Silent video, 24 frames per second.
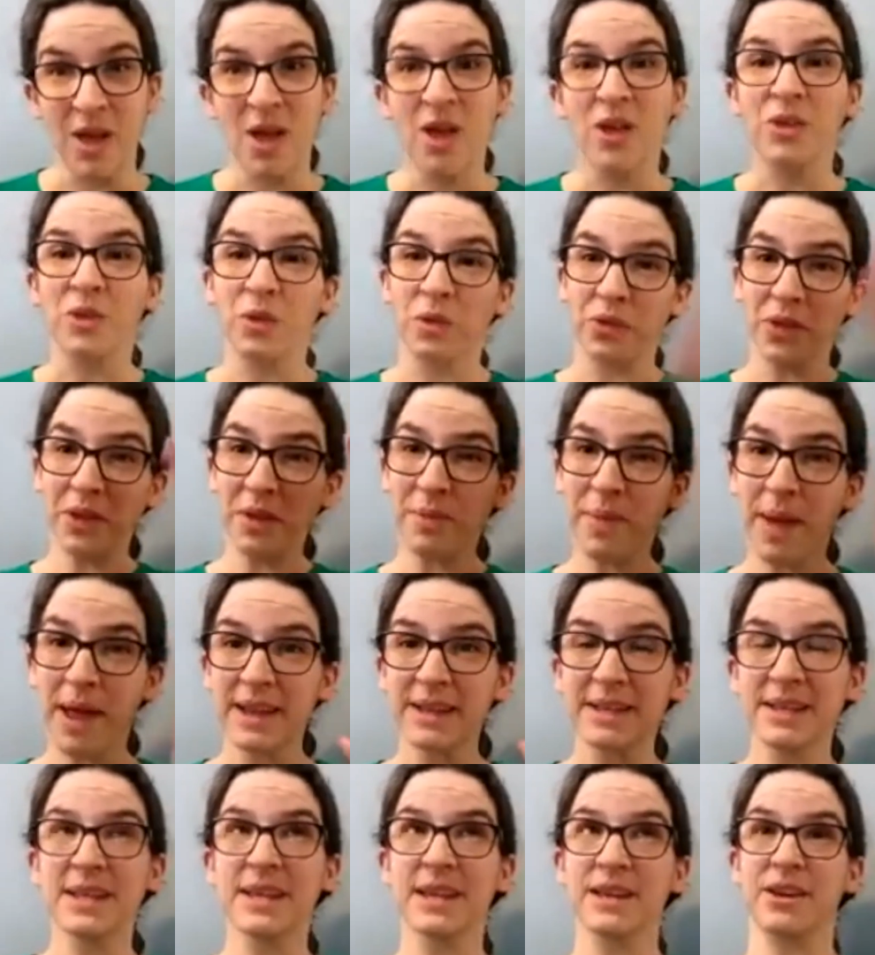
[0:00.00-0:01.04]
So think back
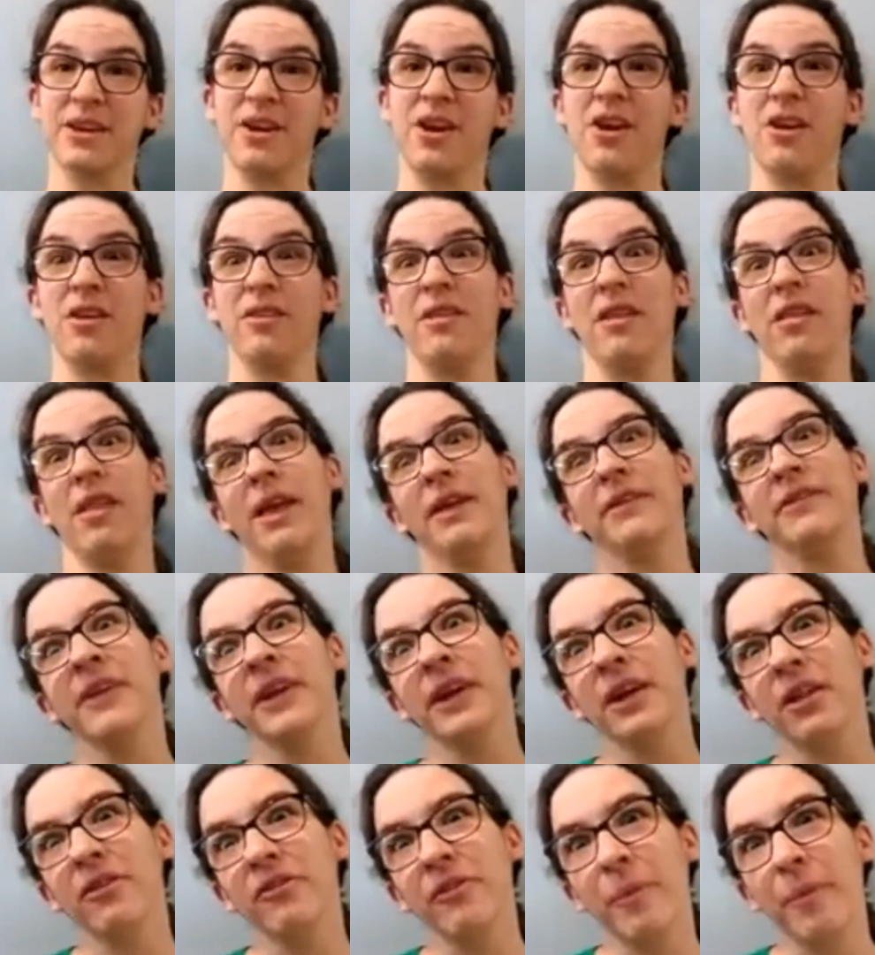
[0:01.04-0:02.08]
to kindergarten, the life
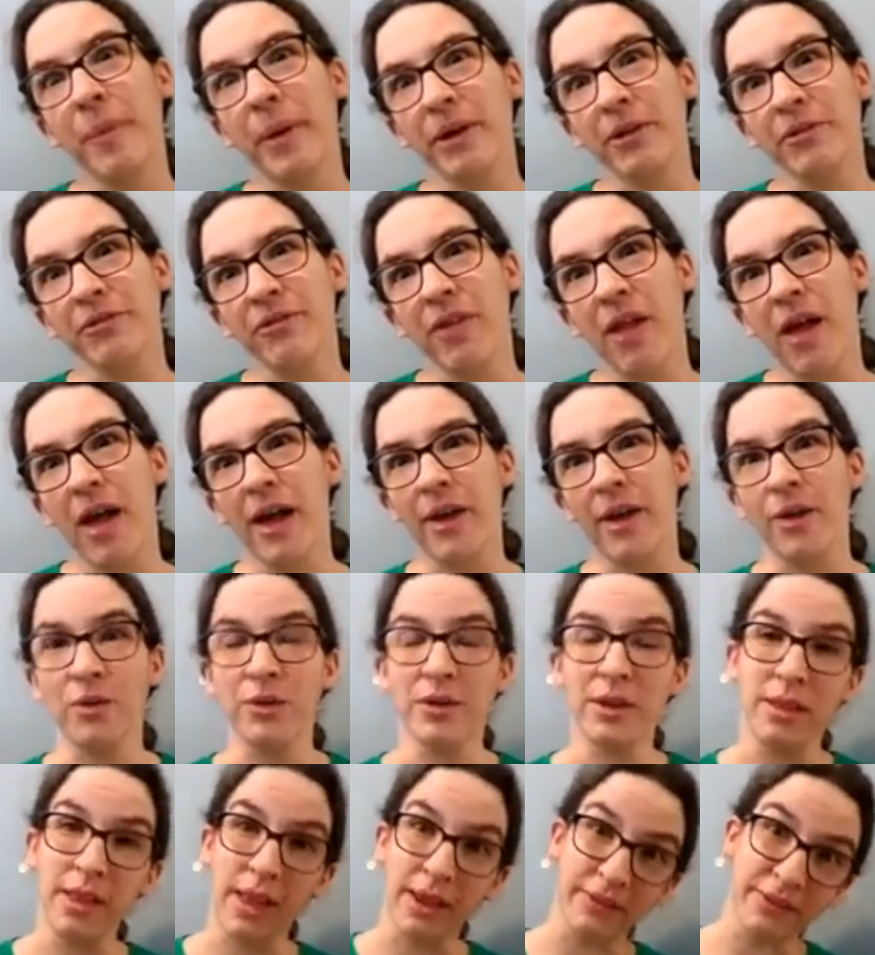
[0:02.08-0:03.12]
cycle of a butterfly or the
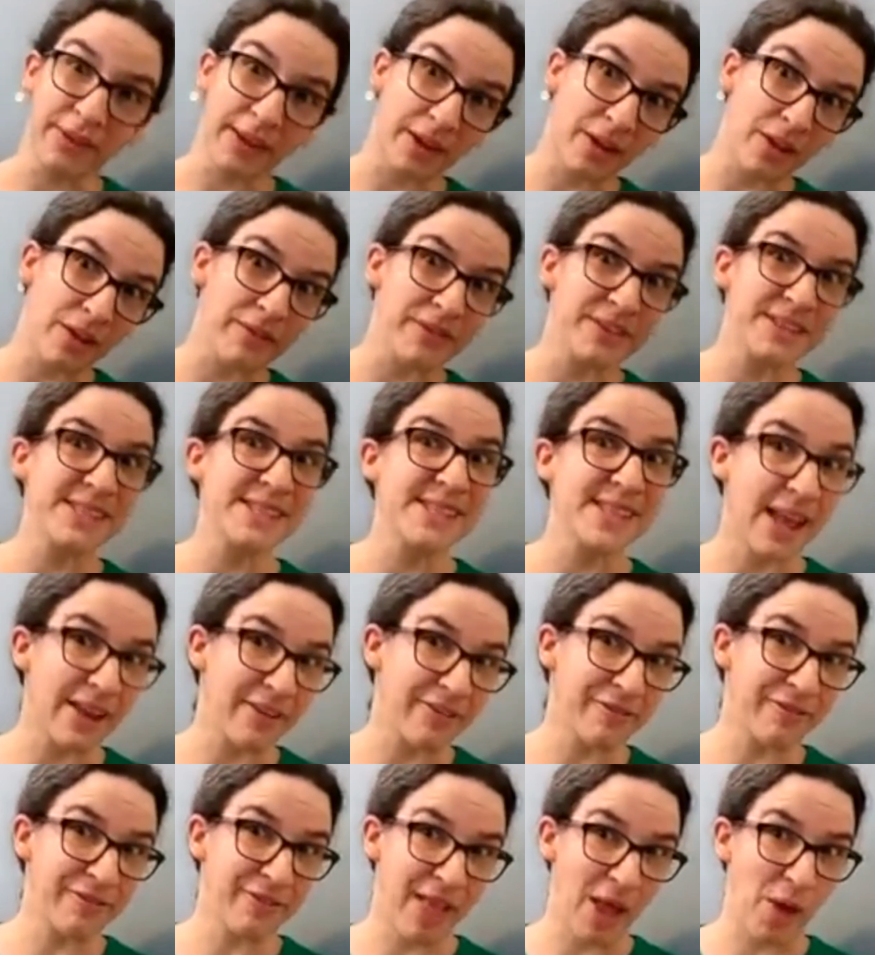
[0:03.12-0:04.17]
life cycle of a
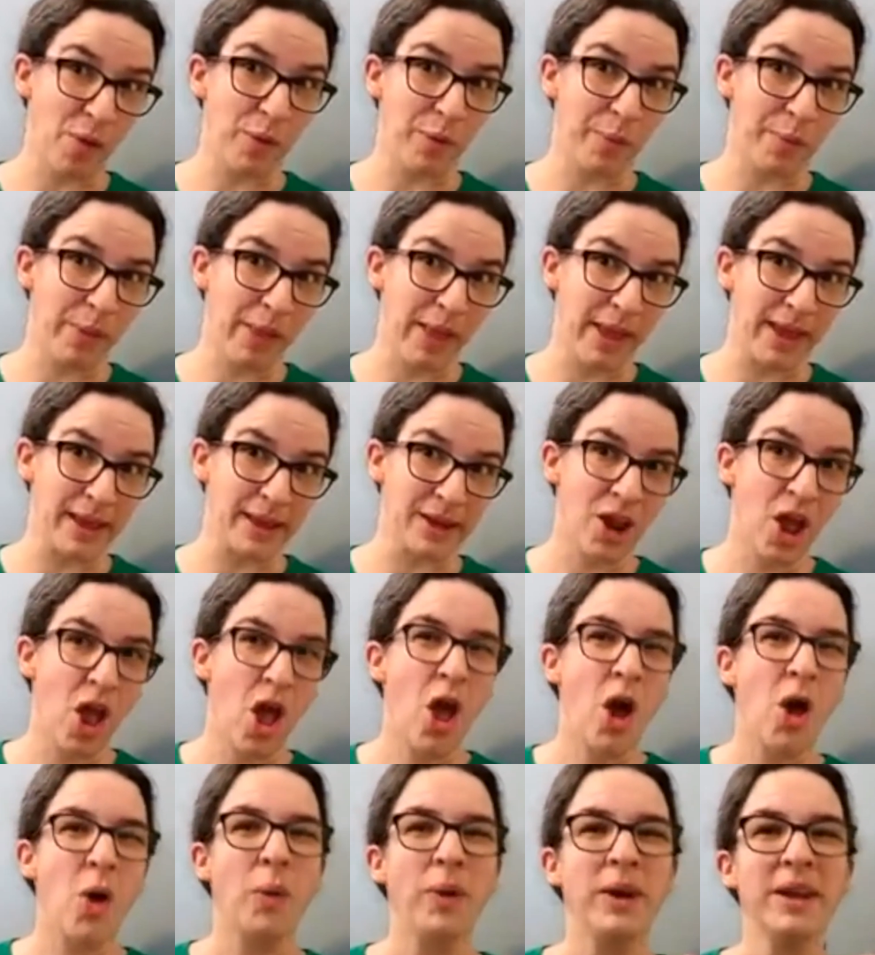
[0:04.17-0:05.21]
sunflower plant.
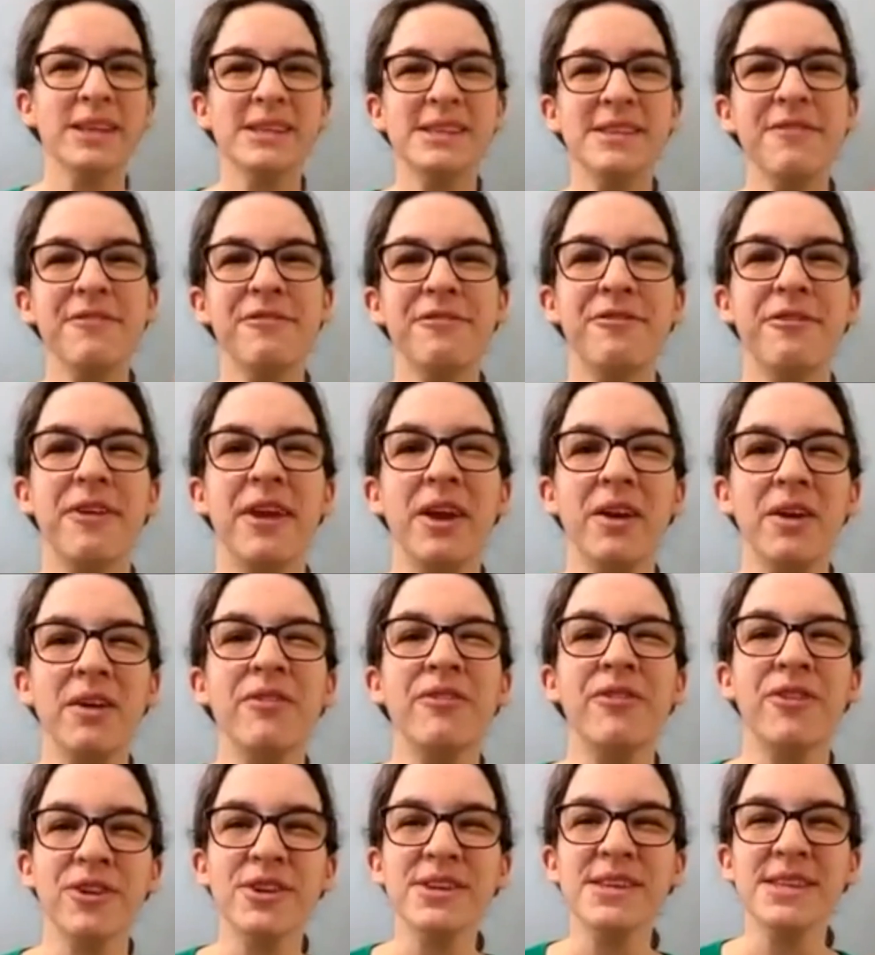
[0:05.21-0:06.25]
What is the very
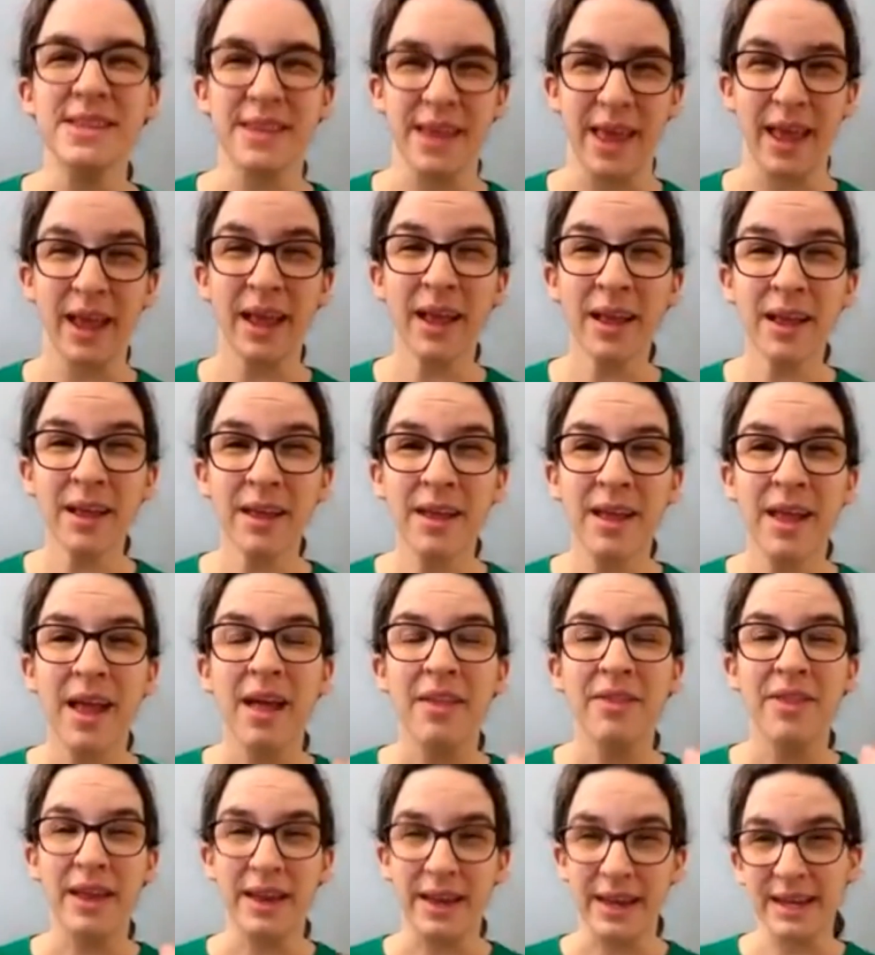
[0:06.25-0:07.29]
first thing
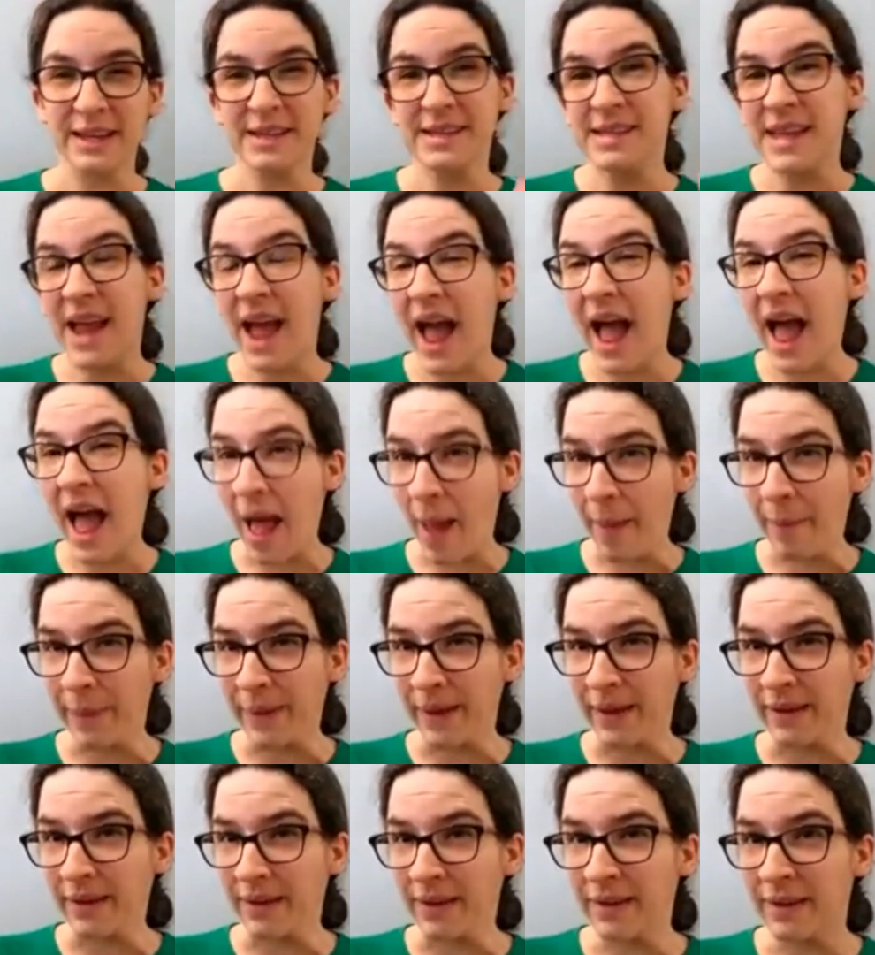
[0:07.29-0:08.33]
that needs to
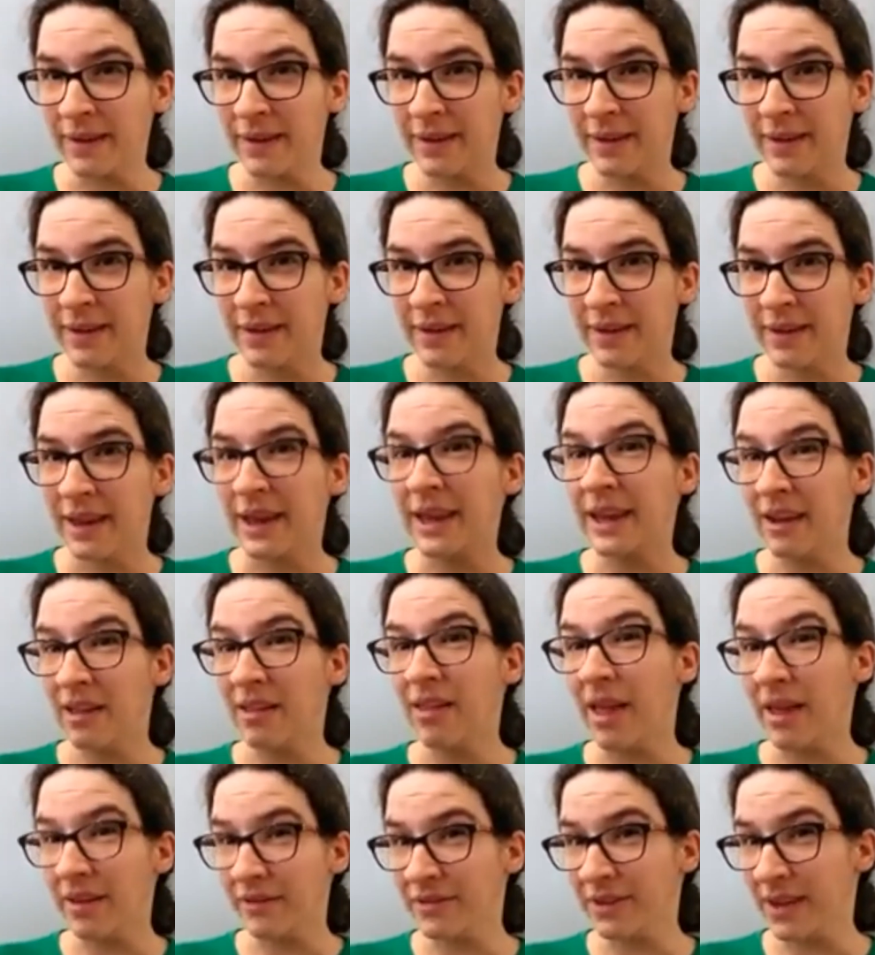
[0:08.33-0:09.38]
happen in a
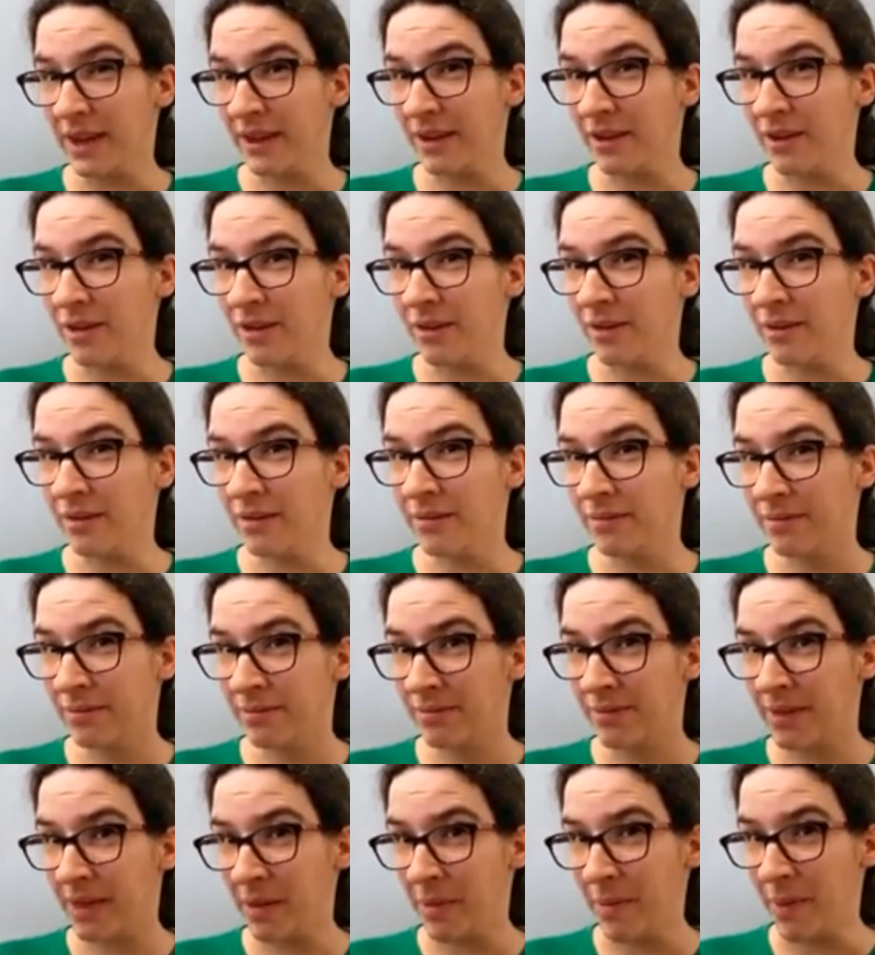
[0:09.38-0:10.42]
life cycle?
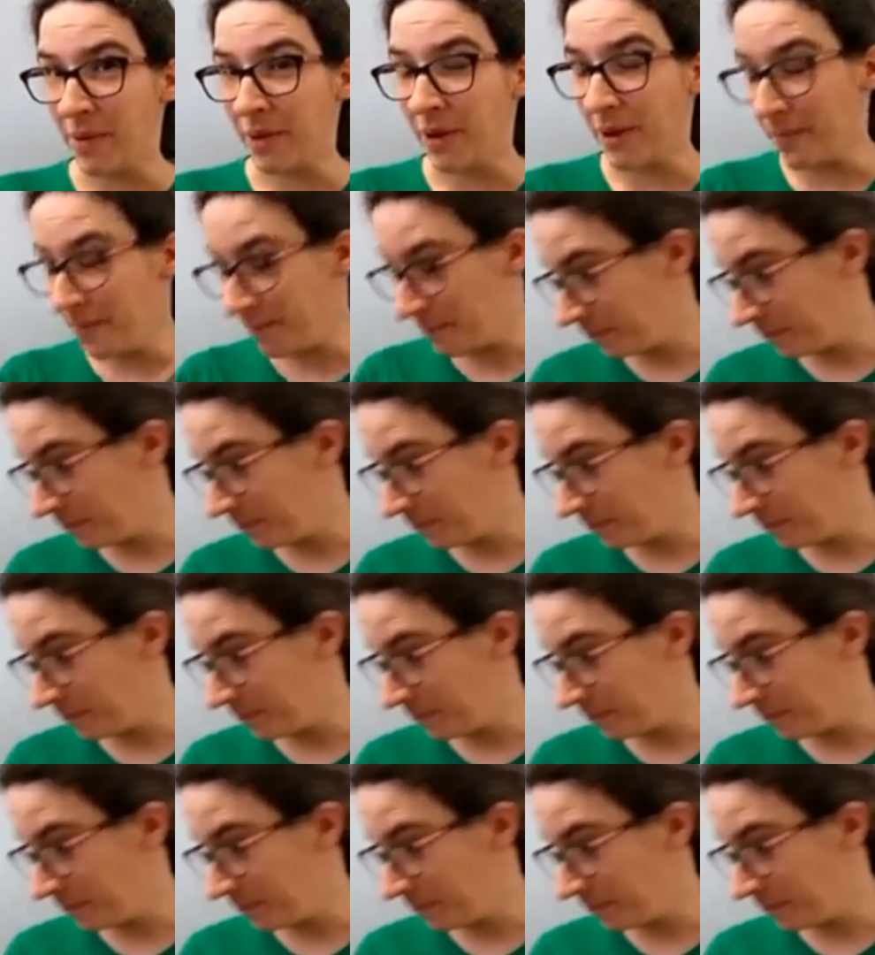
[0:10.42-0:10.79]
Think about it.